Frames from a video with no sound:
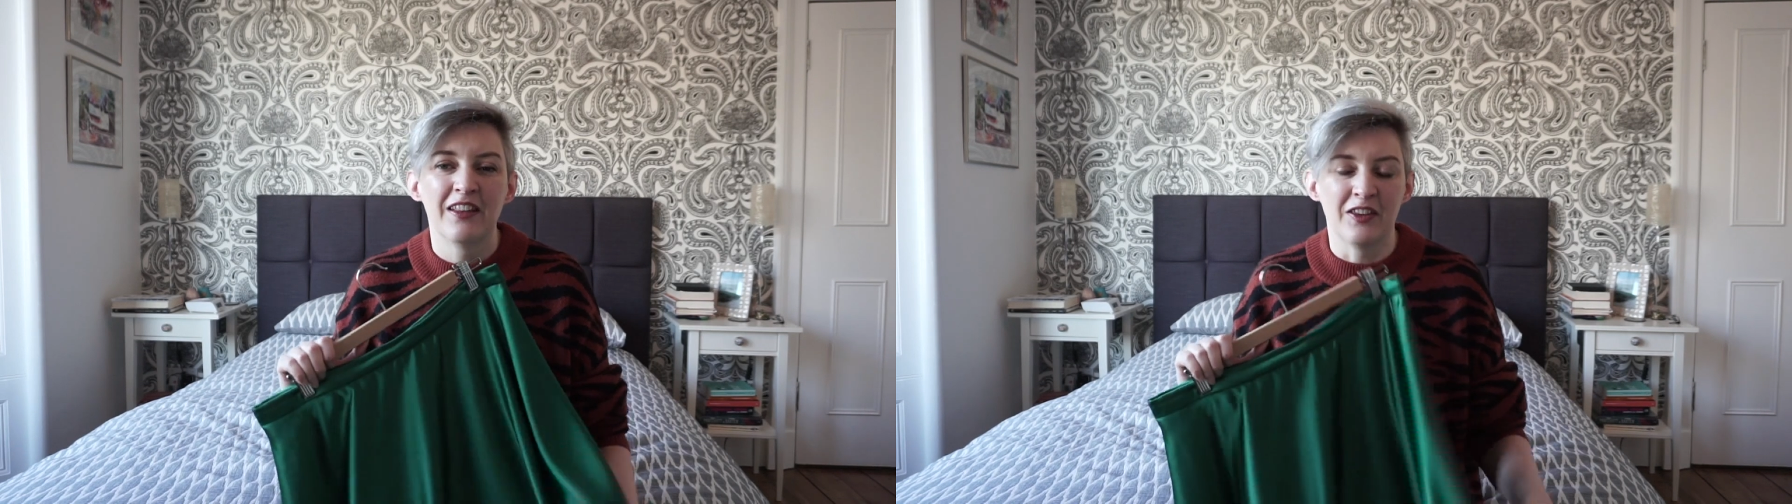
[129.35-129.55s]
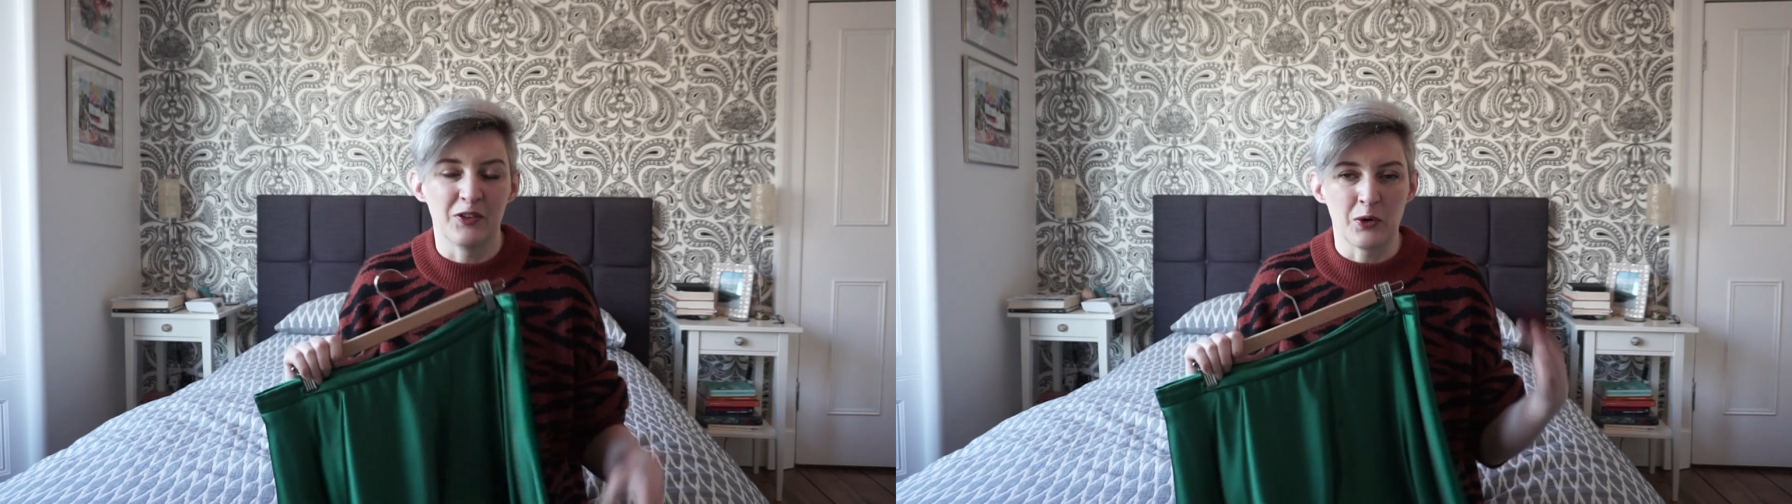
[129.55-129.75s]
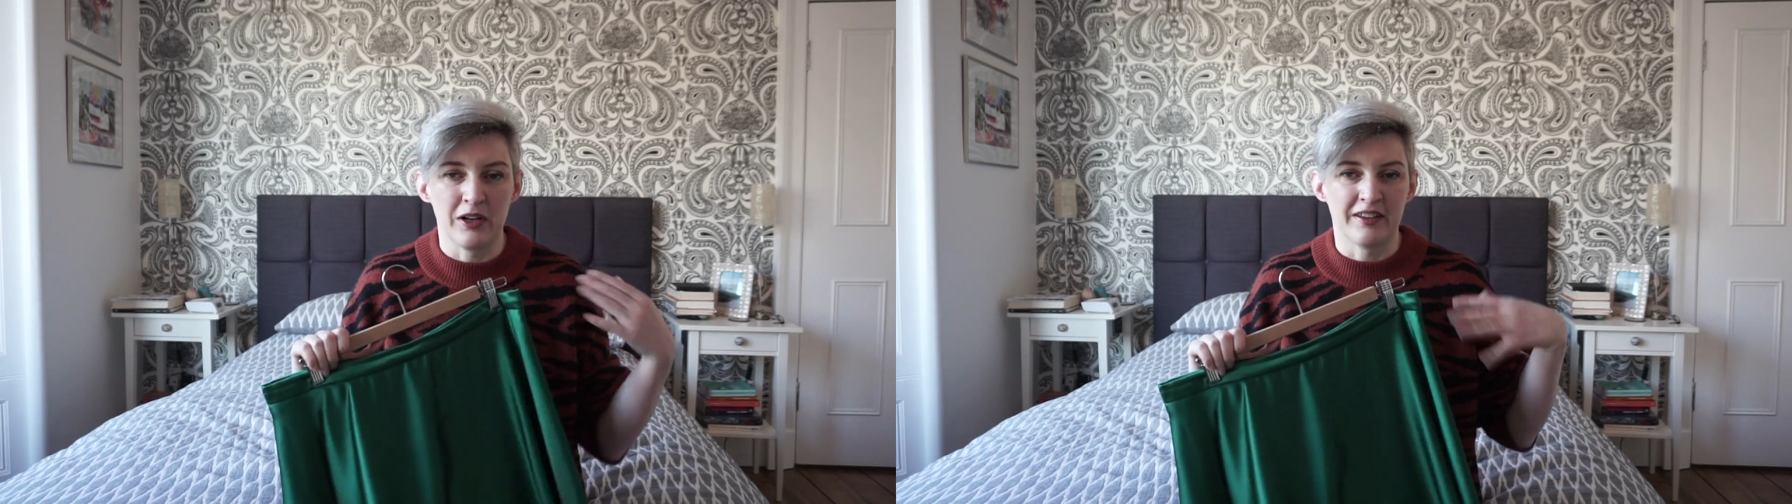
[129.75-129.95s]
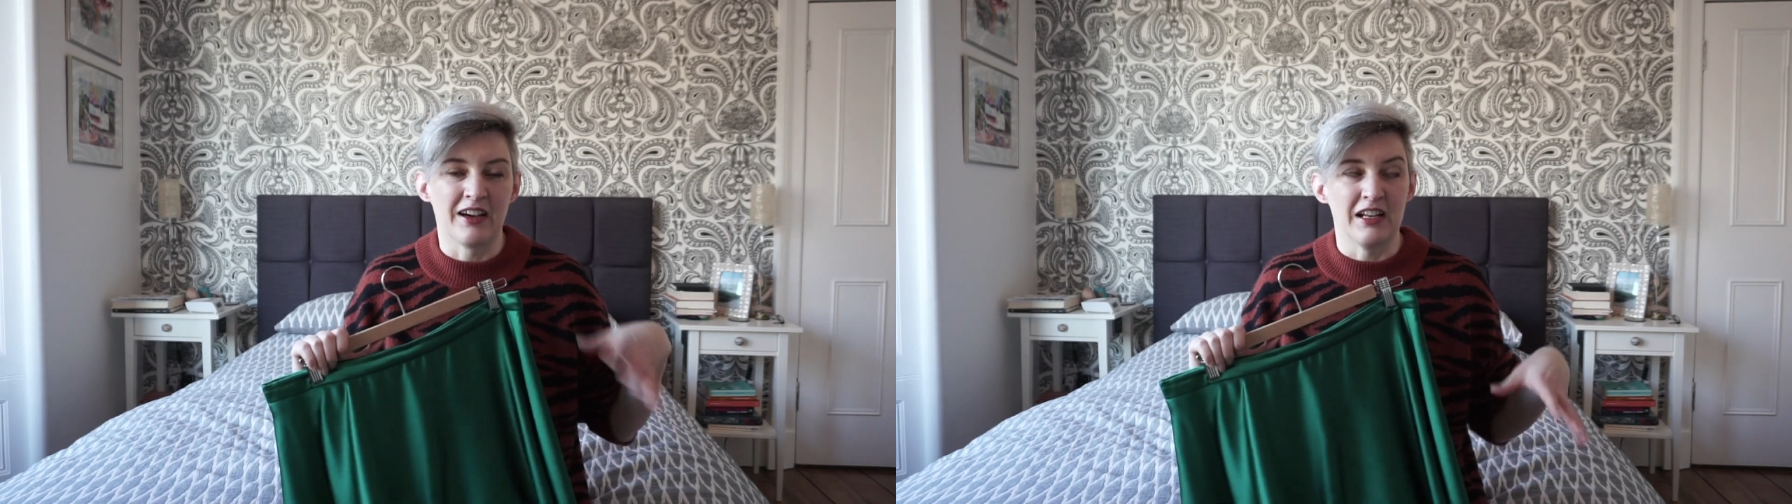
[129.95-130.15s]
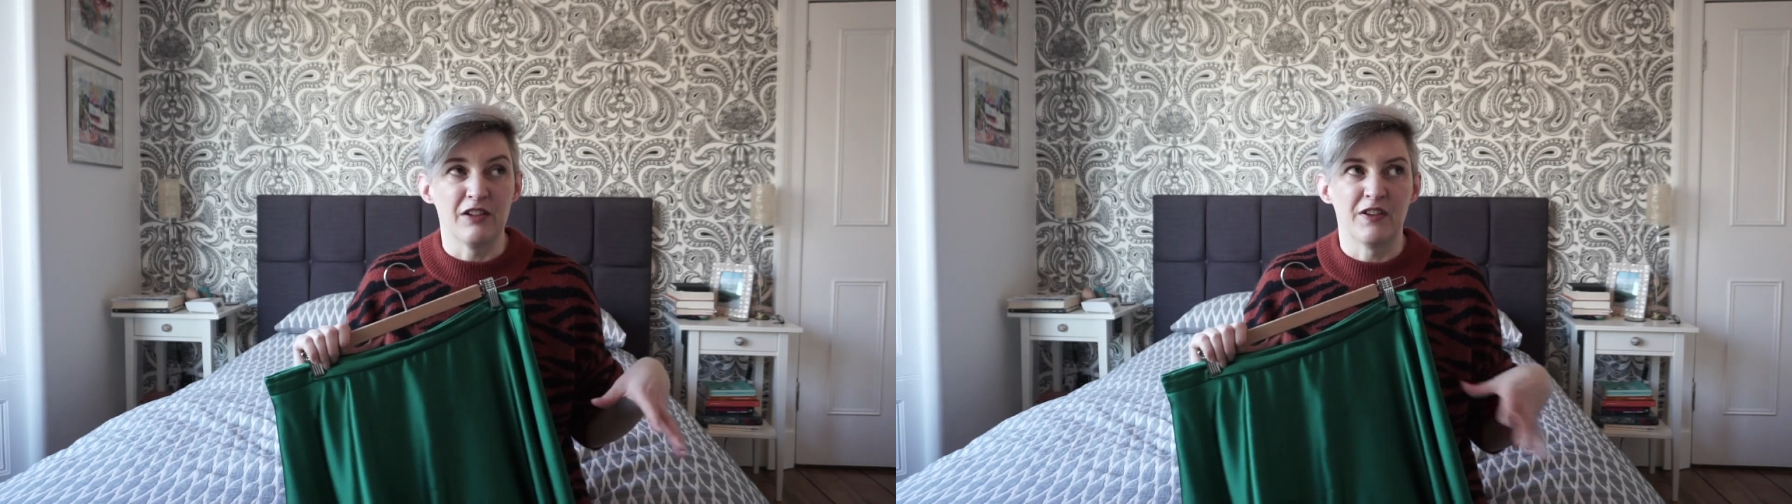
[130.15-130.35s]
that's quite
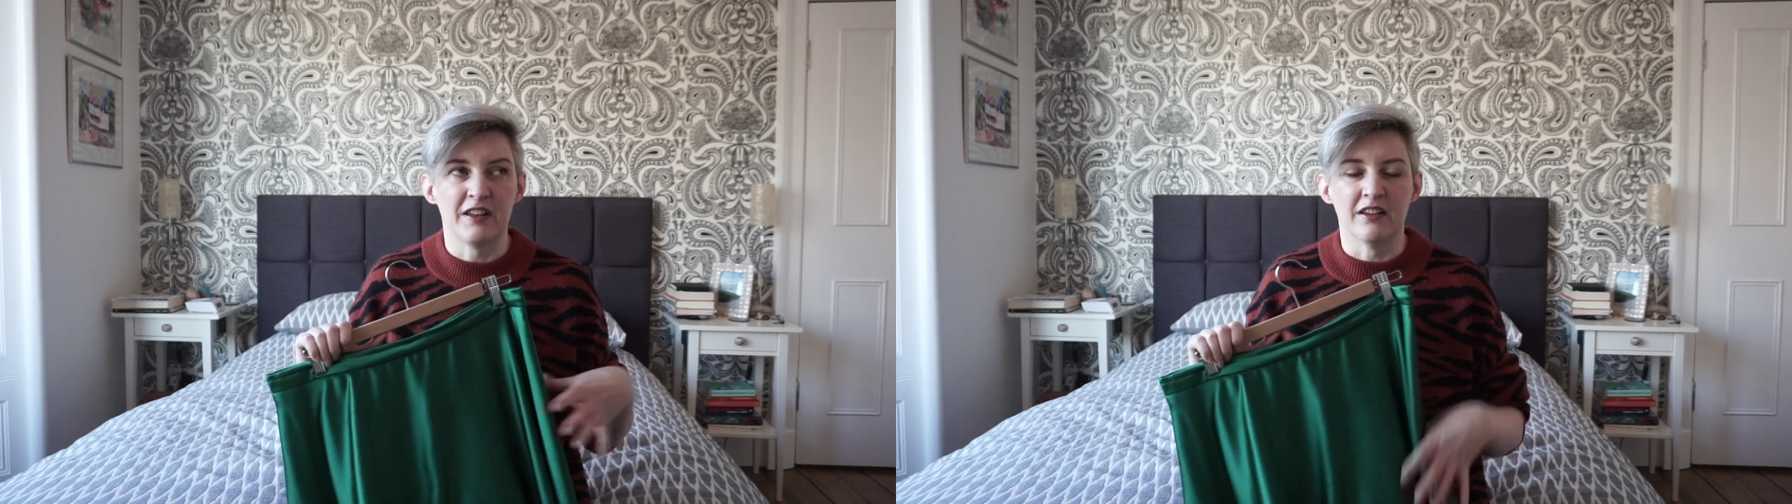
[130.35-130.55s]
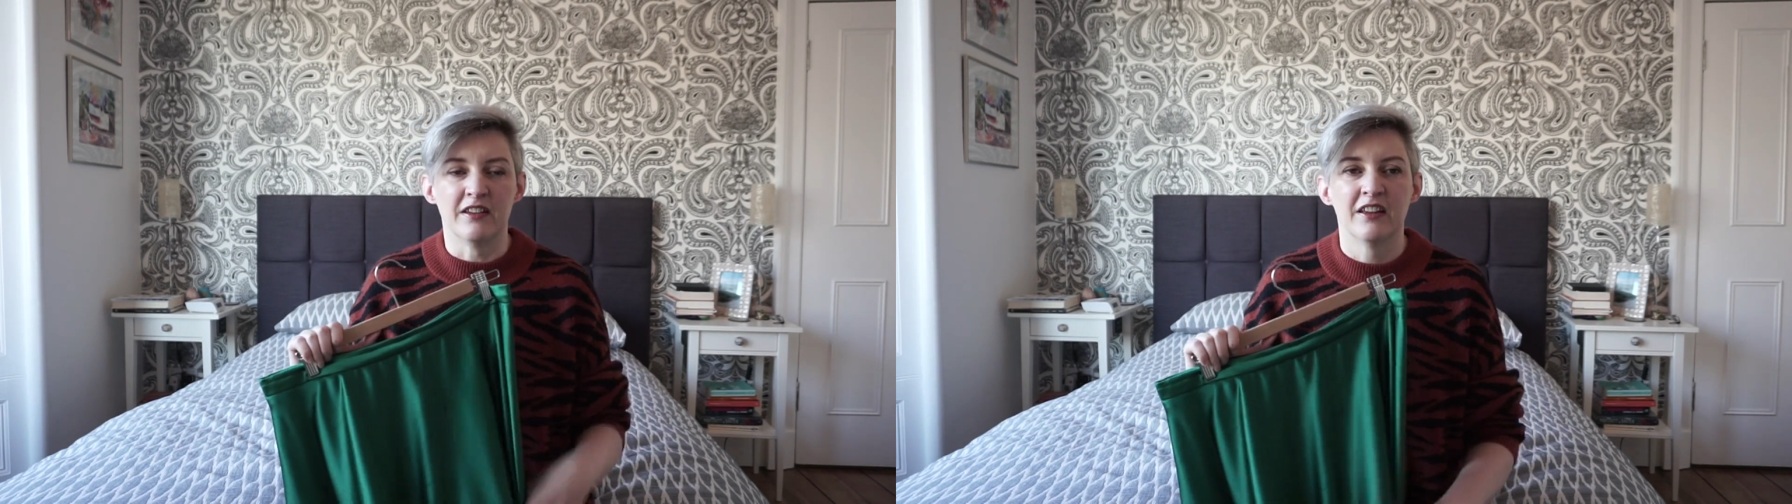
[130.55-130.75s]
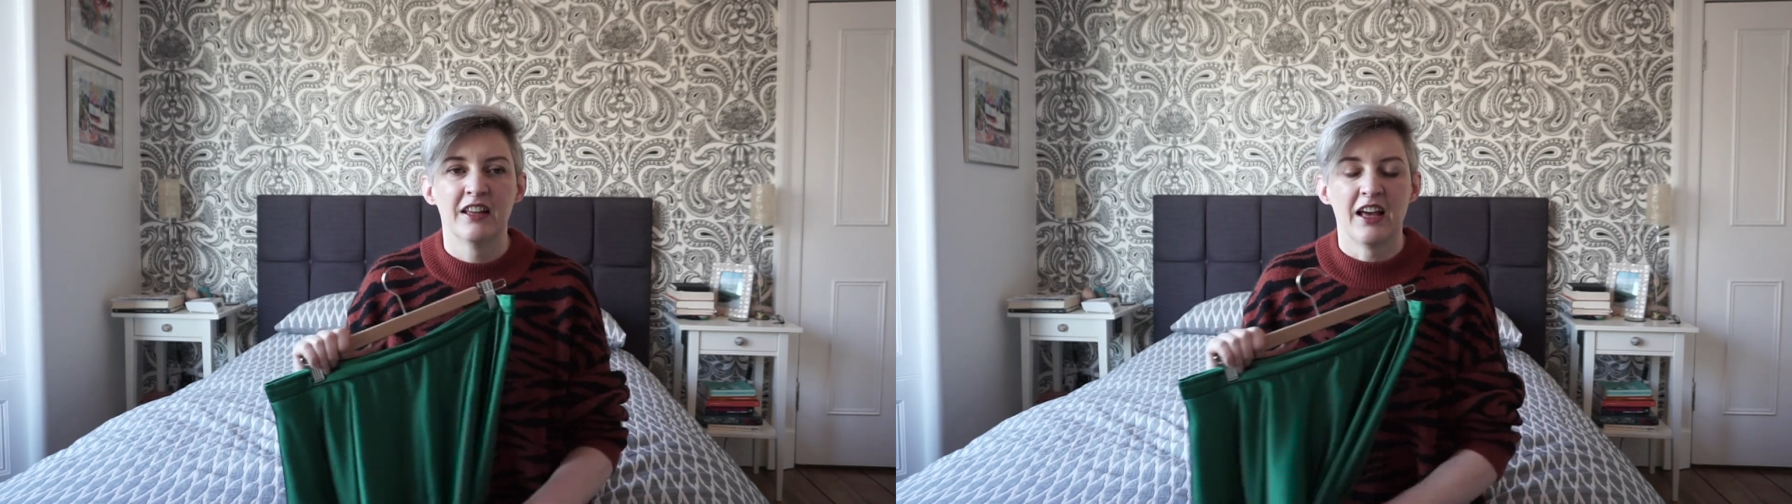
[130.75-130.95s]
tightly fitted,